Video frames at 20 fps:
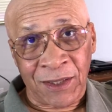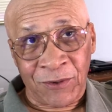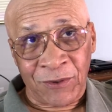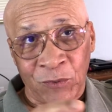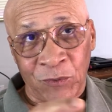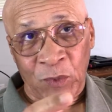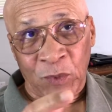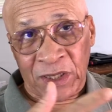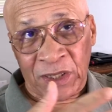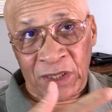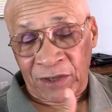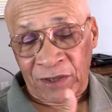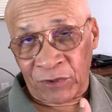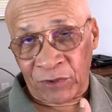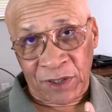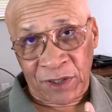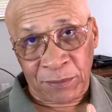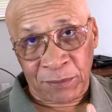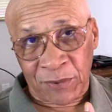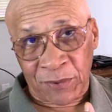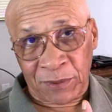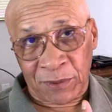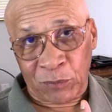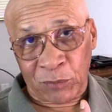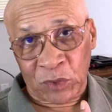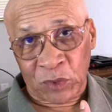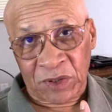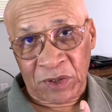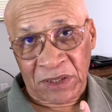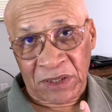Whenever he
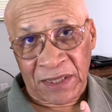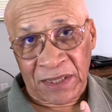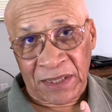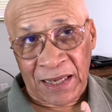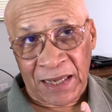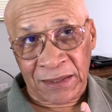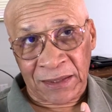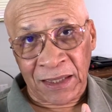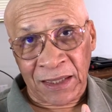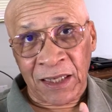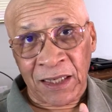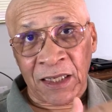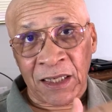posted that,